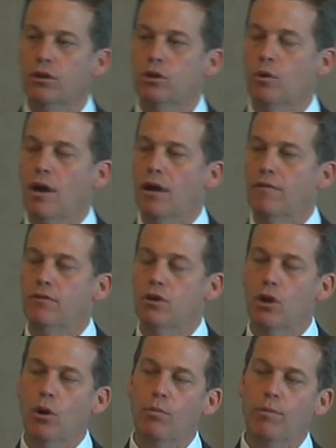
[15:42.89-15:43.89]
you have
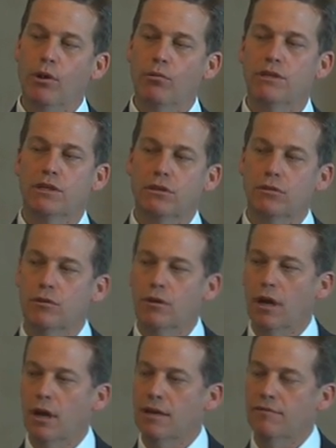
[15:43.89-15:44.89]
no periradicular
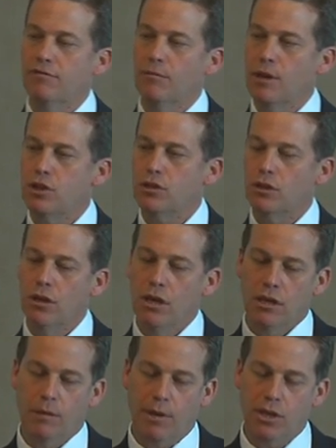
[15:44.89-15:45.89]
inflammation,
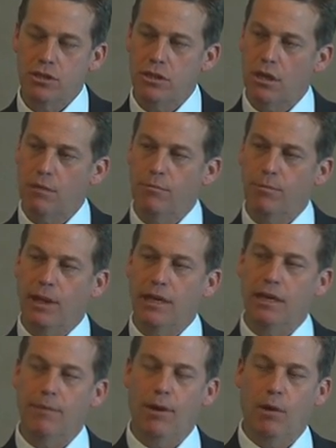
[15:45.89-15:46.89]
the patient's not
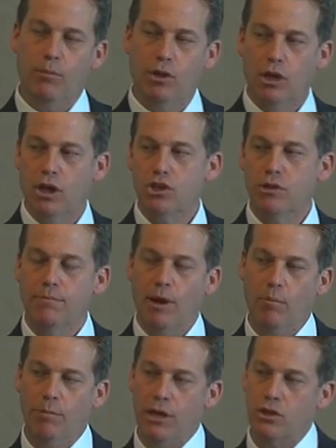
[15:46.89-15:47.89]
complaining about percussion,
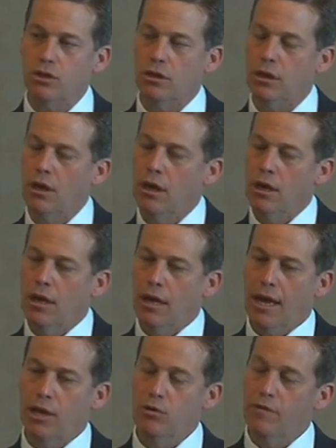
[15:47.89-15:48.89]
palpation,
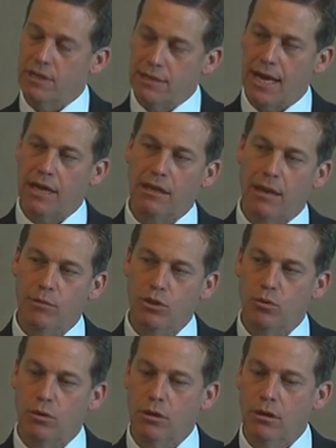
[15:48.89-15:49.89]
and you have an intact lamina
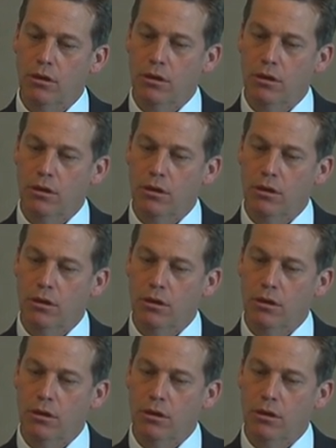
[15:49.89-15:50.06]
dura,